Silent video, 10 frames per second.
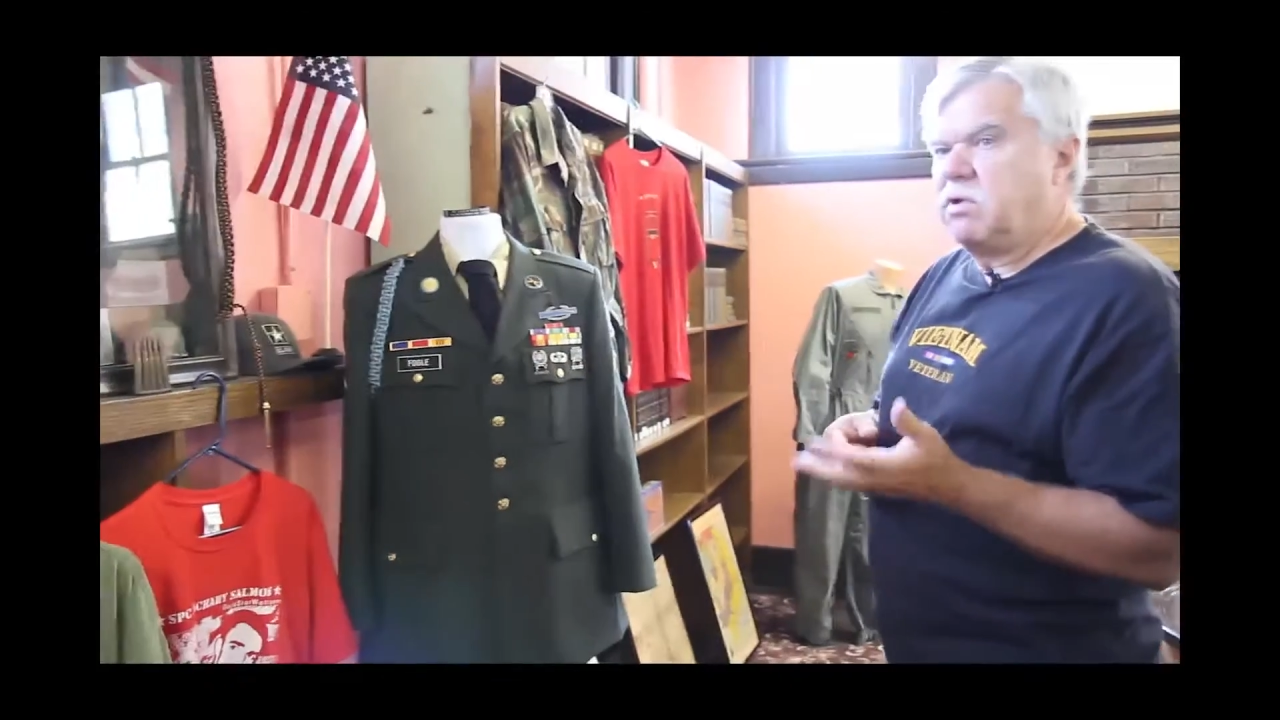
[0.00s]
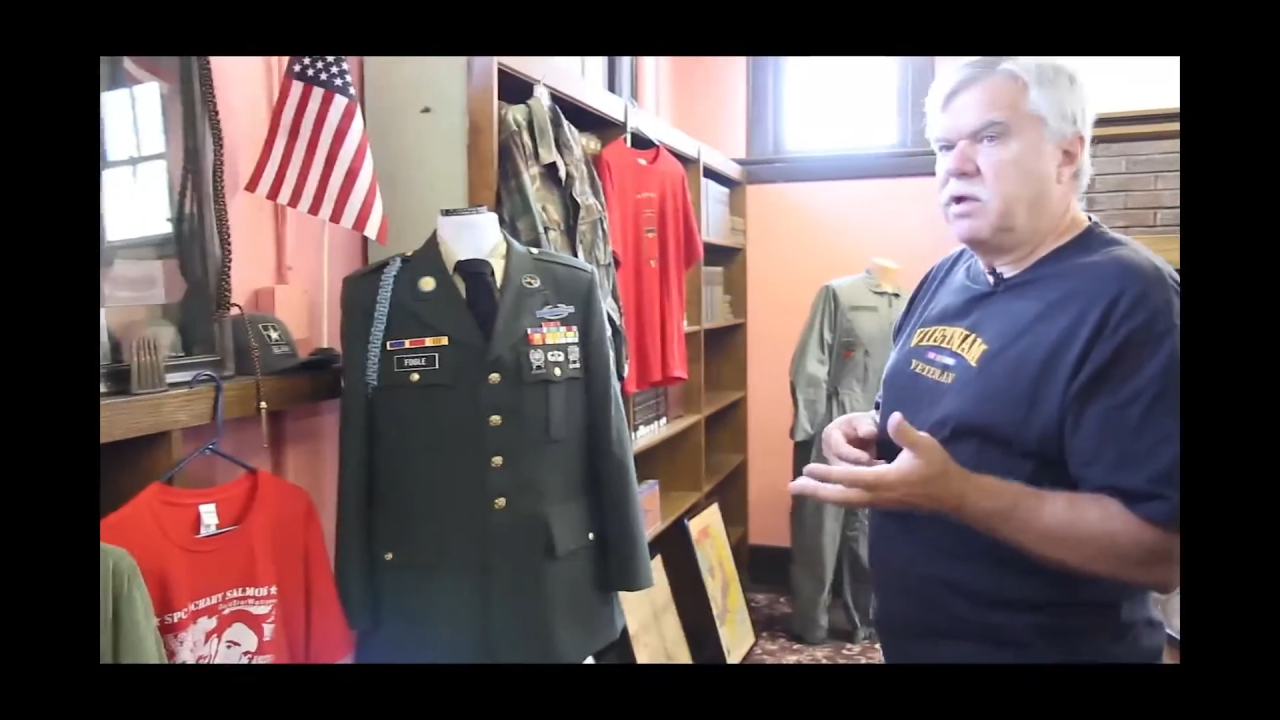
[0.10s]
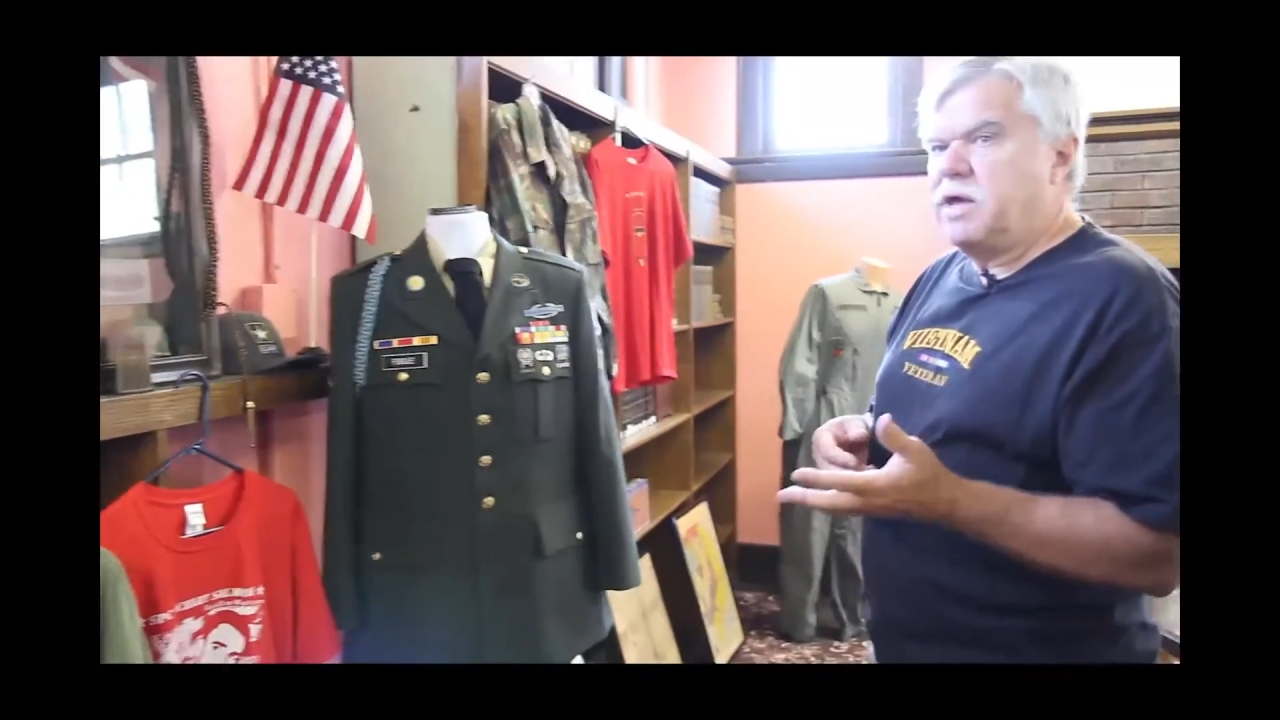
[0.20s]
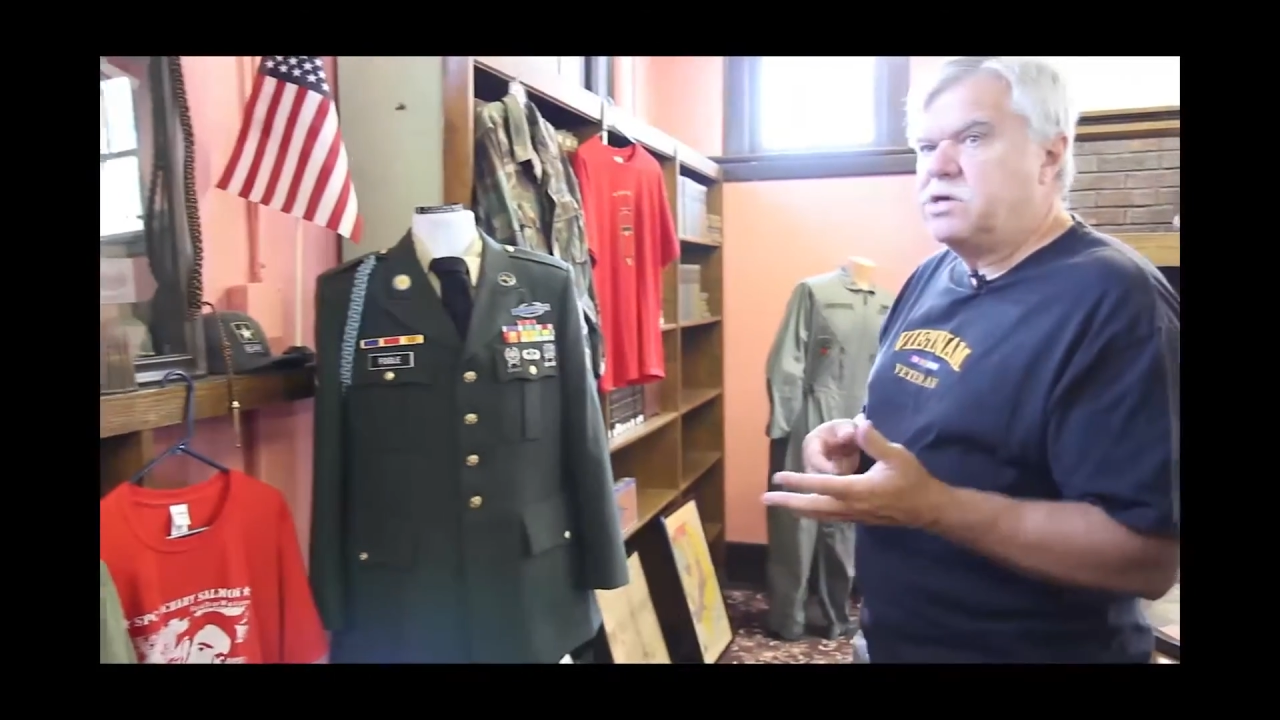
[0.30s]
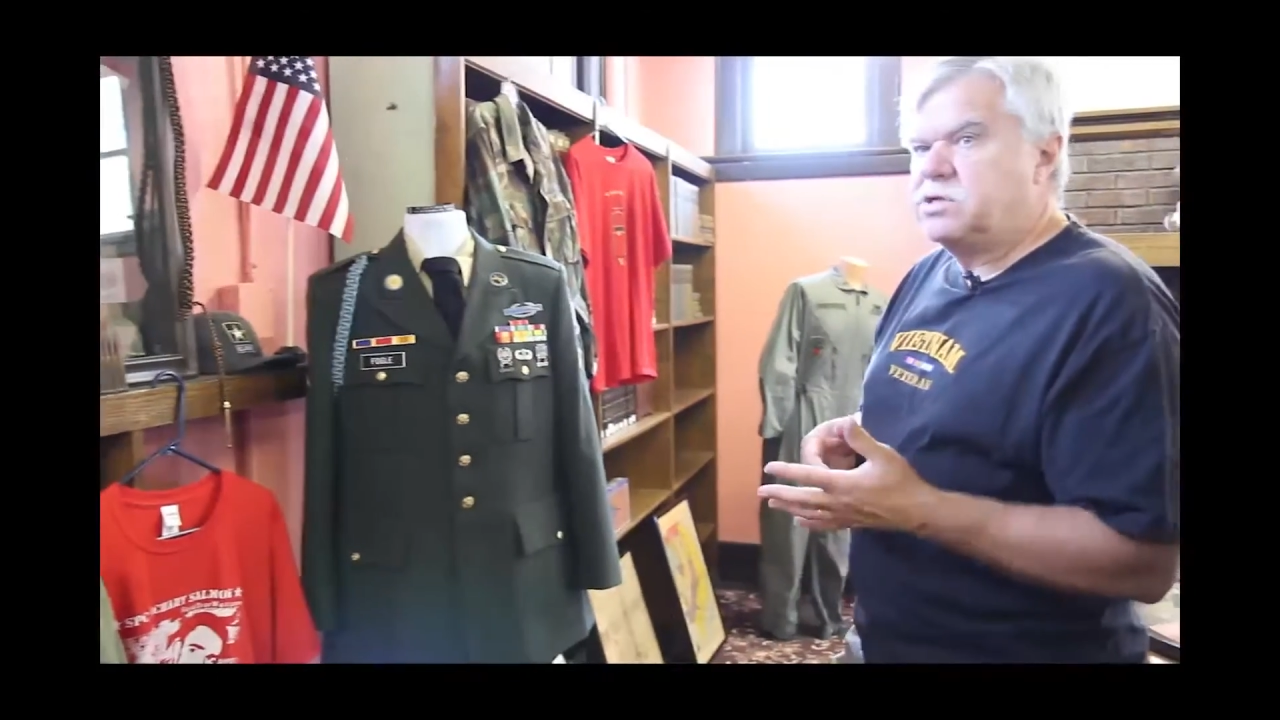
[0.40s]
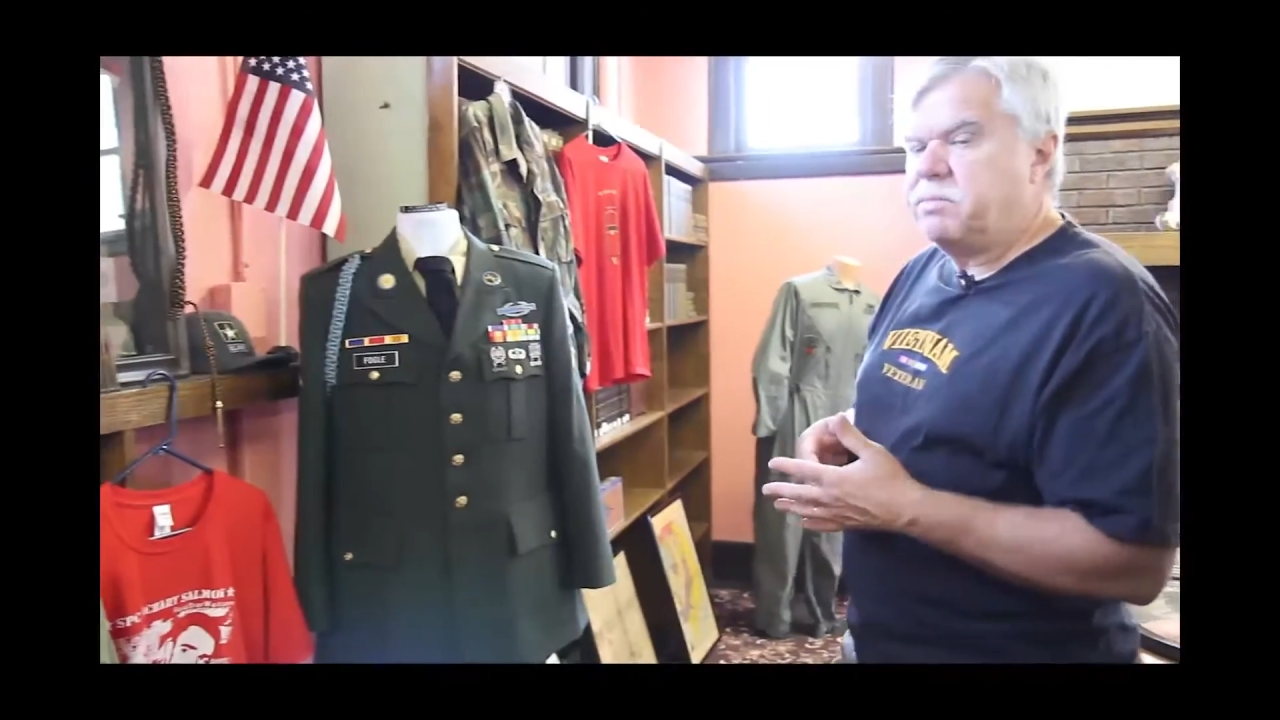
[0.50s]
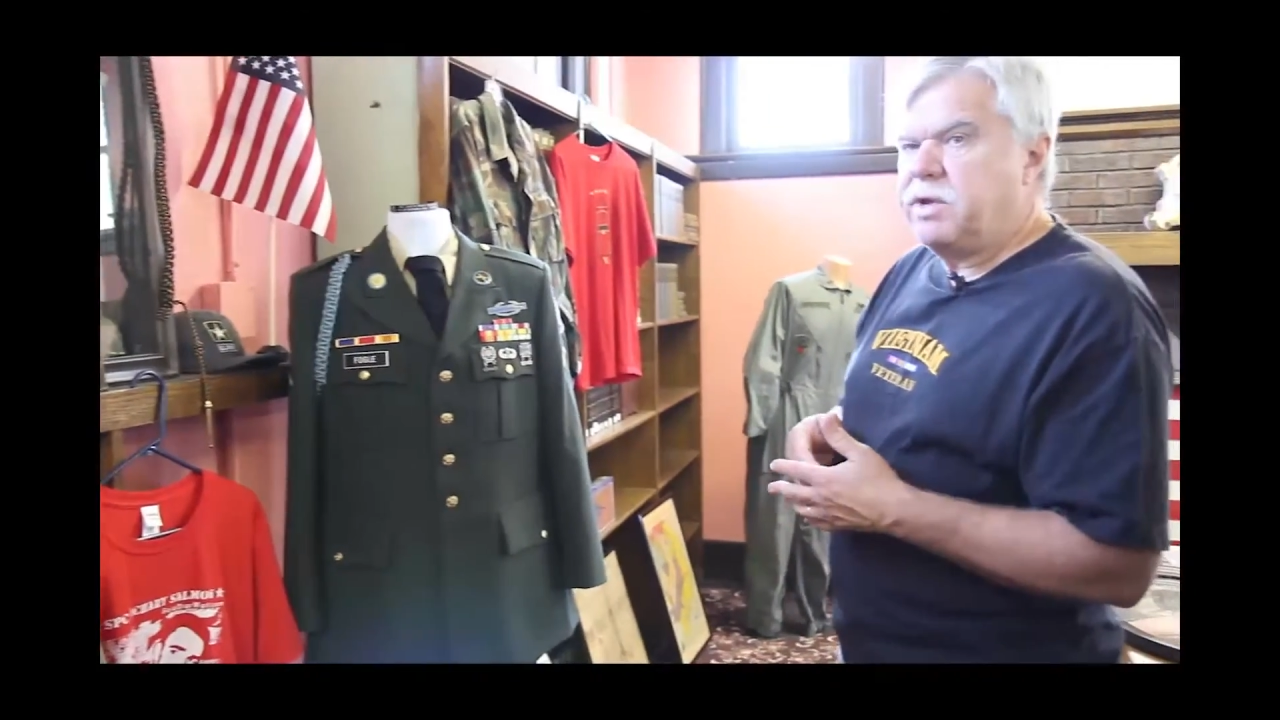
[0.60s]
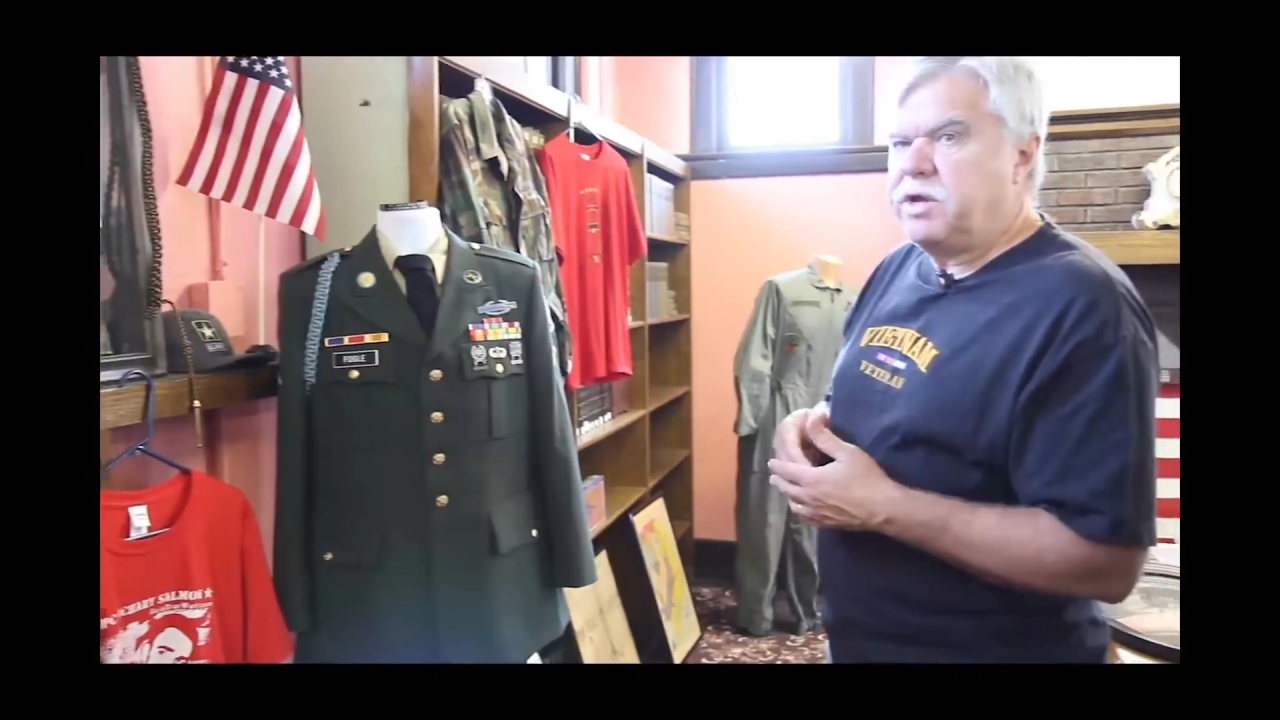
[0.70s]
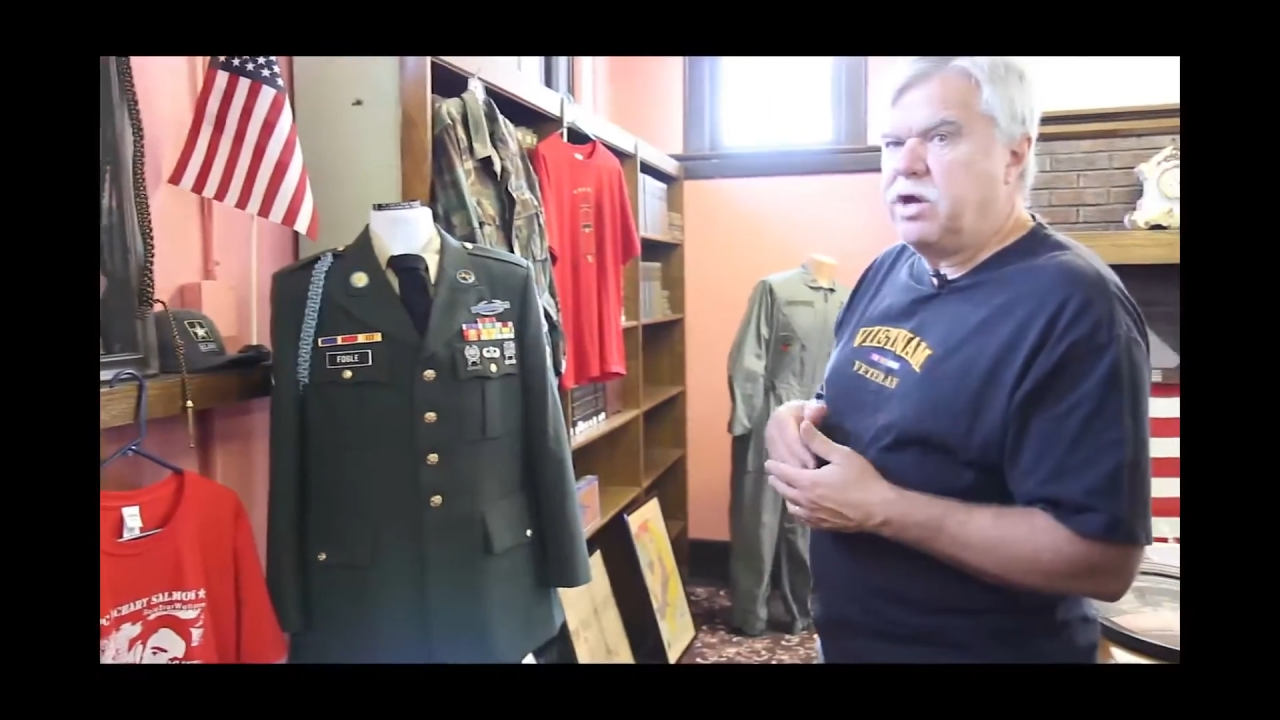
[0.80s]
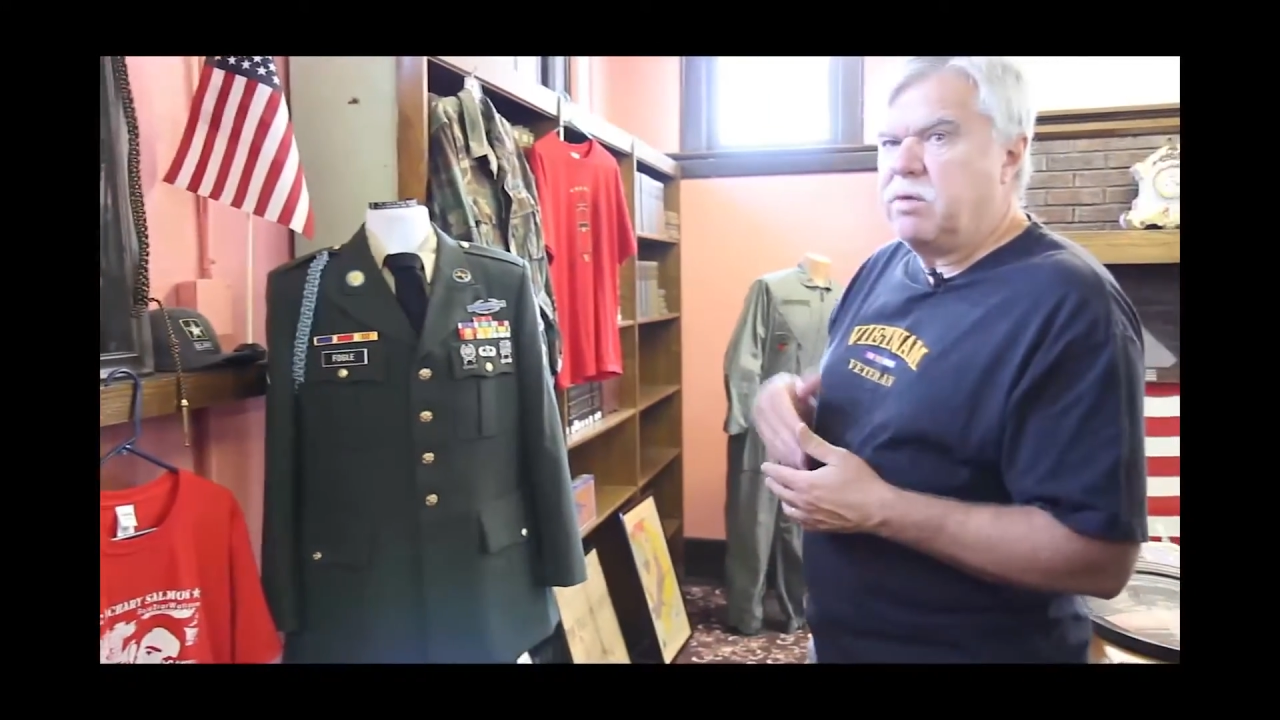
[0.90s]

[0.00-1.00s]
but really he should have